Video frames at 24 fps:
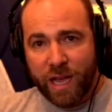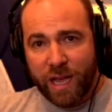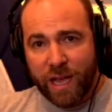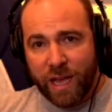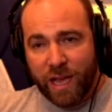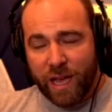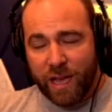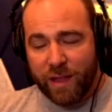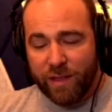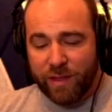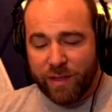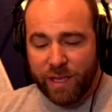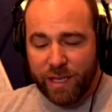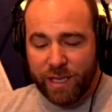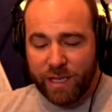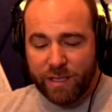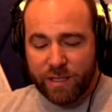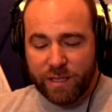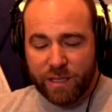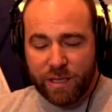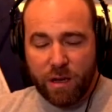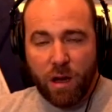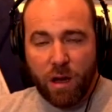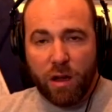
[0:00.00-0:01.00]
And
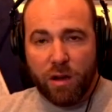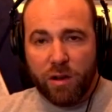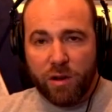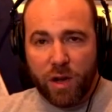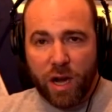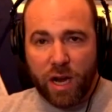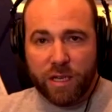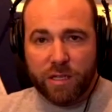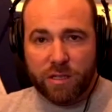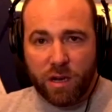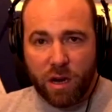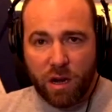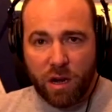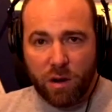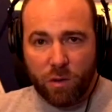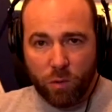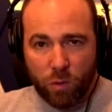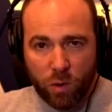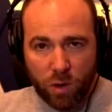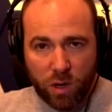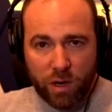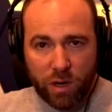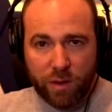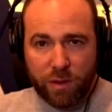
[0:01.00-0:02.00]
these contracts are
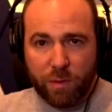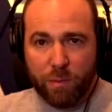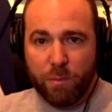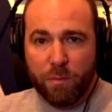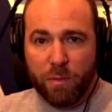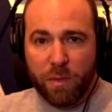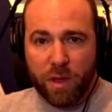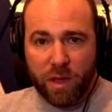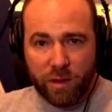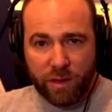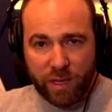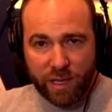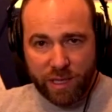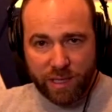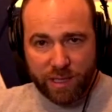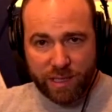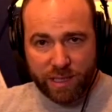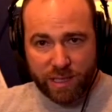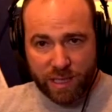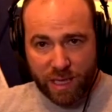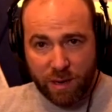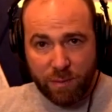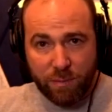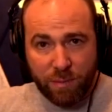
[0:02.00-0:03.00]
worth
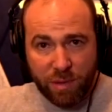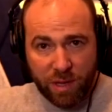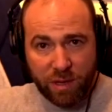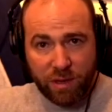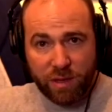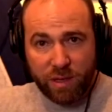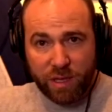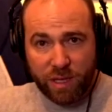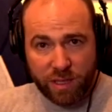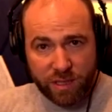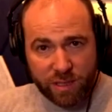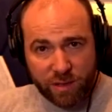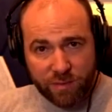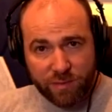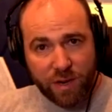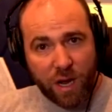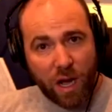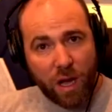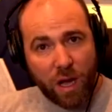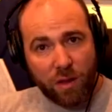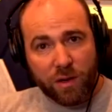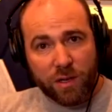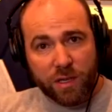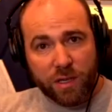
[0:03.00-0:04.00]
millions and billions of
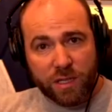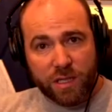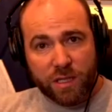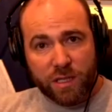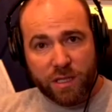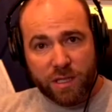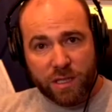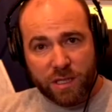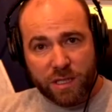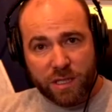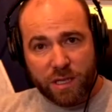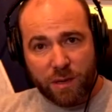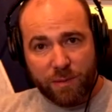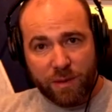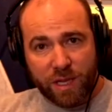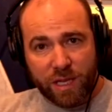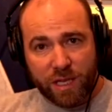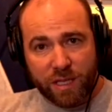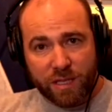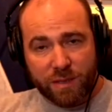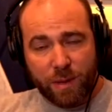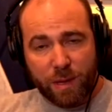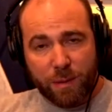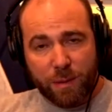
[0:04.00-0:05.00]
dollars to some of
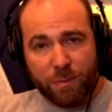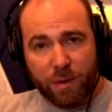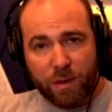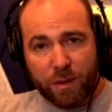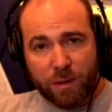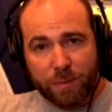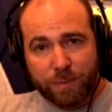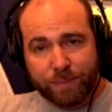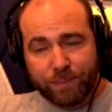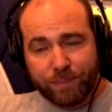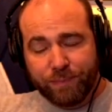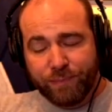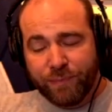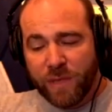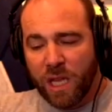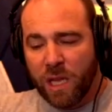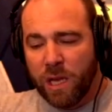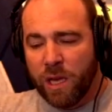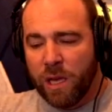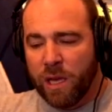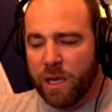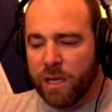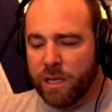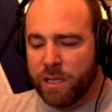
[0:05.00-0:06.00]
these people.
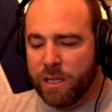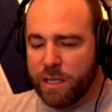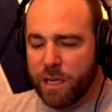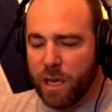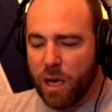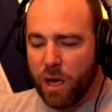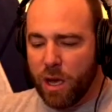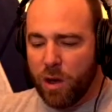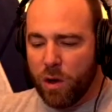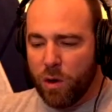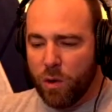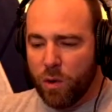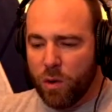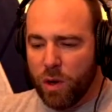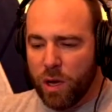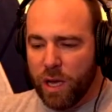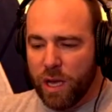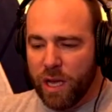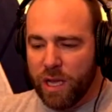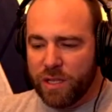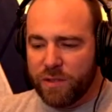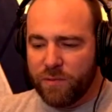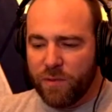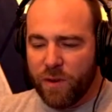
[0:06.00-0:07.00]
So
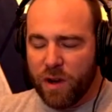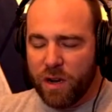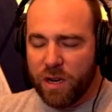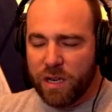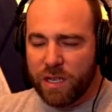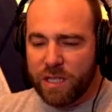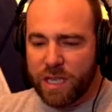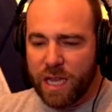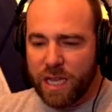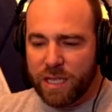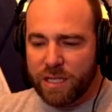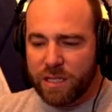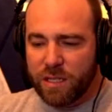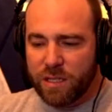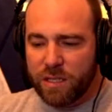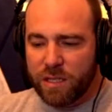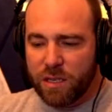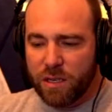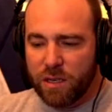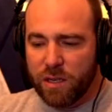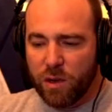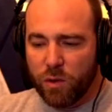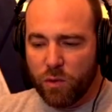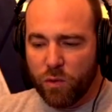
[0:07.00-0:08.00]
as far as that's
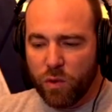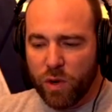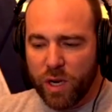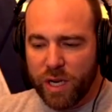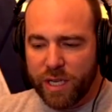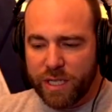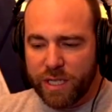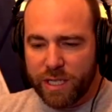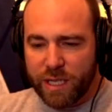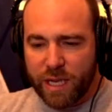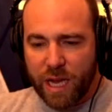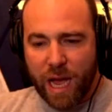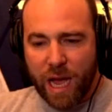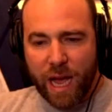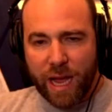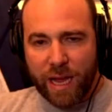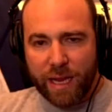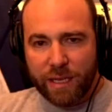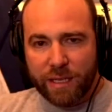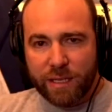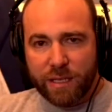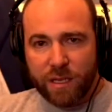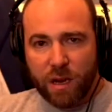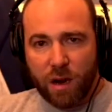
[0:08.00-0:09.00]
concerned, the rich
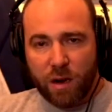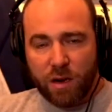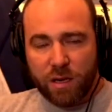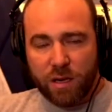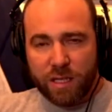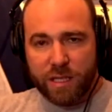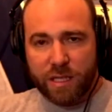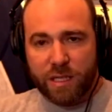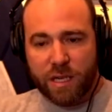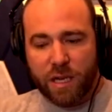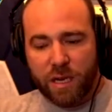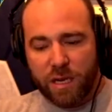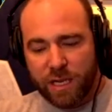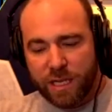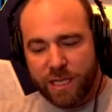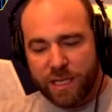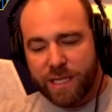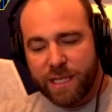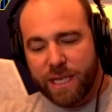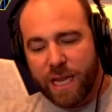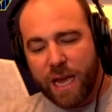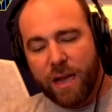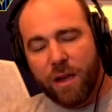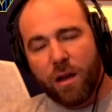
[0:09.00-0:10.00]
guys are going to
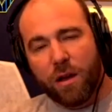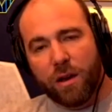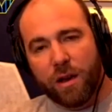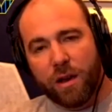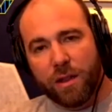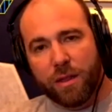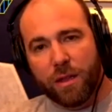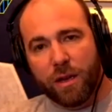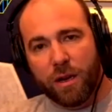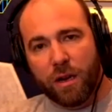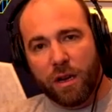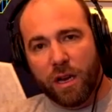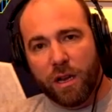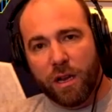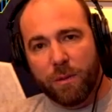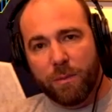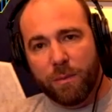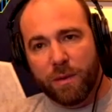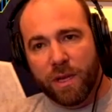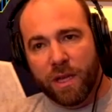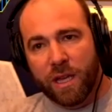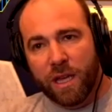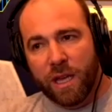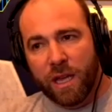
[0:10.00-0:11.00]
stay on
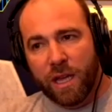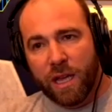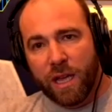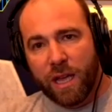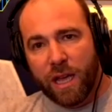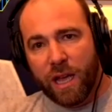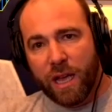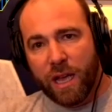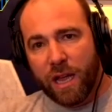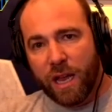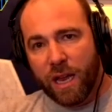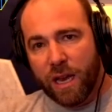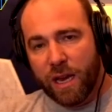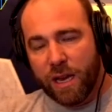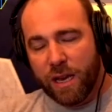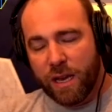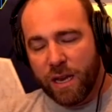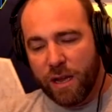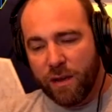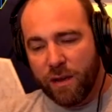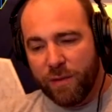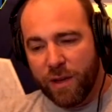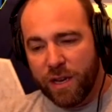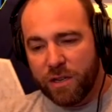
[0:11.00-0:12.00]
Ethereum, and
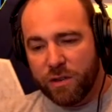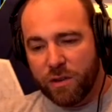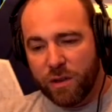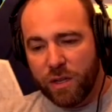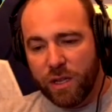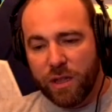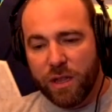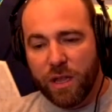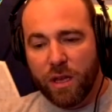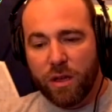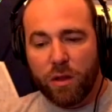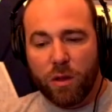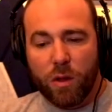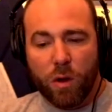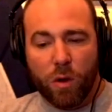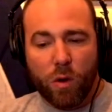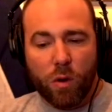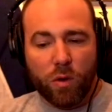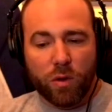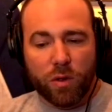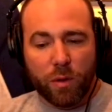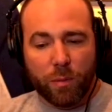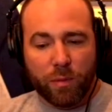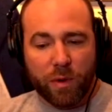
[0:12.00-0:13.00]
eventually they'll
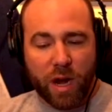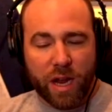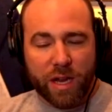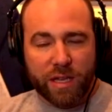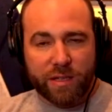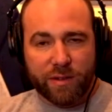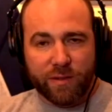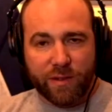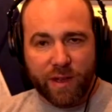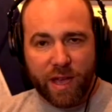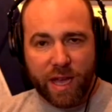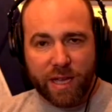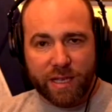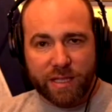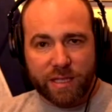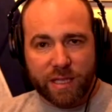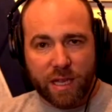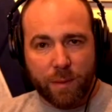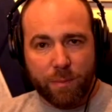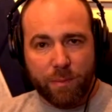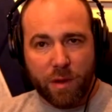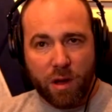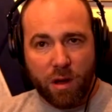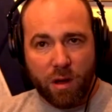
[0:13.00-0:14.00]
hold the price of Hex
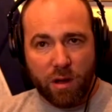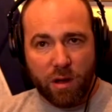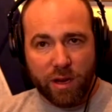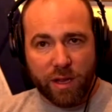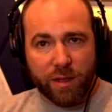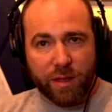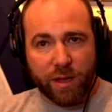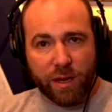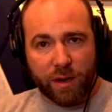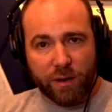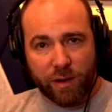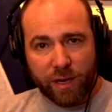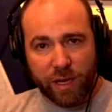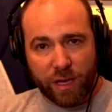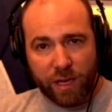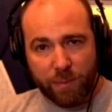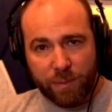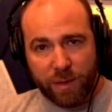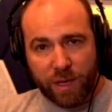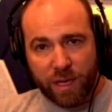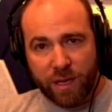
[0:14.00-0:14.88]
up on Ethereum.